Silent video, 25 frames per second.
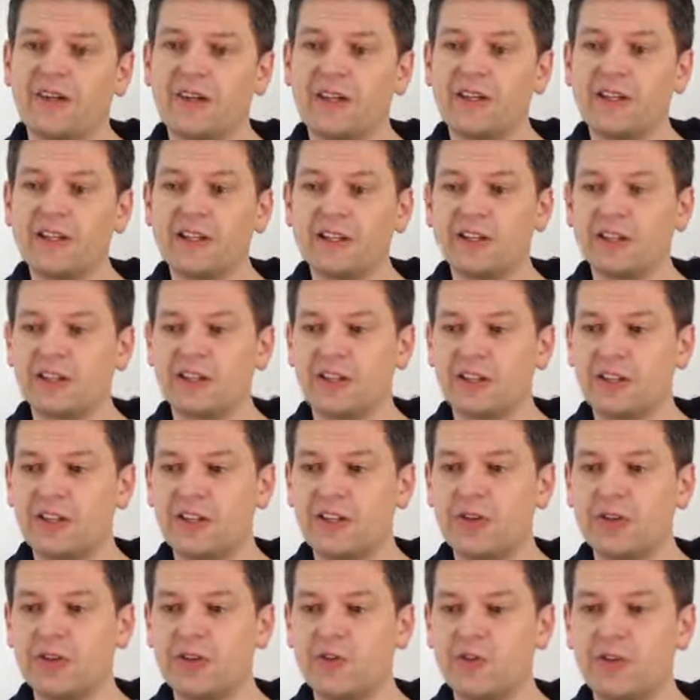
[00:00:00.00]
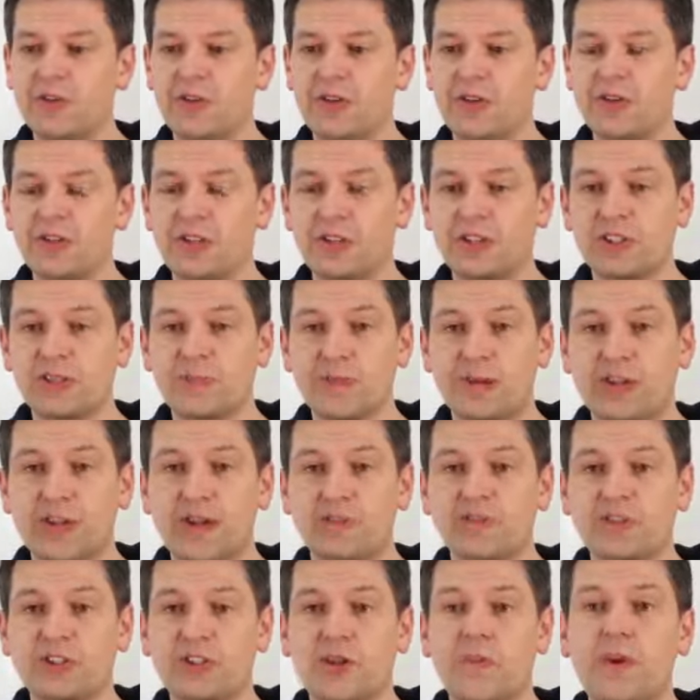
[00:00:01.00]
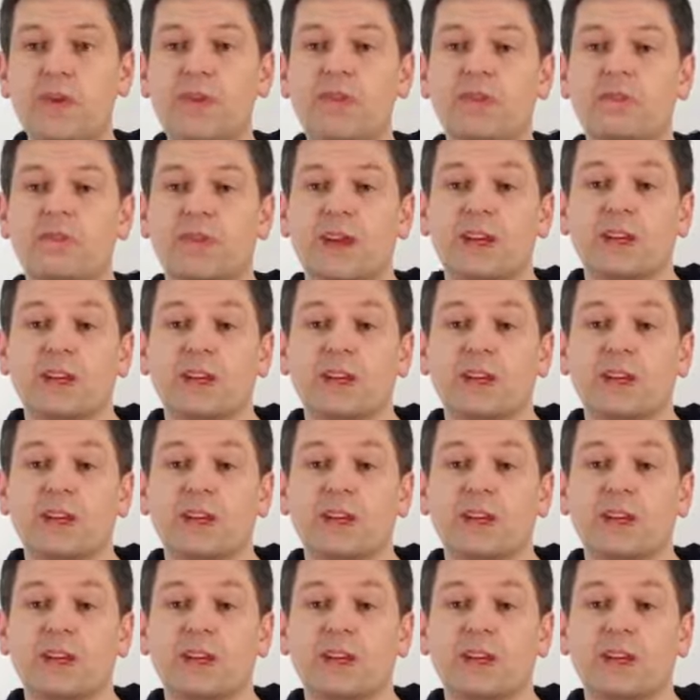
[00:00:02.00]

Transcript: is that you, you just become so in,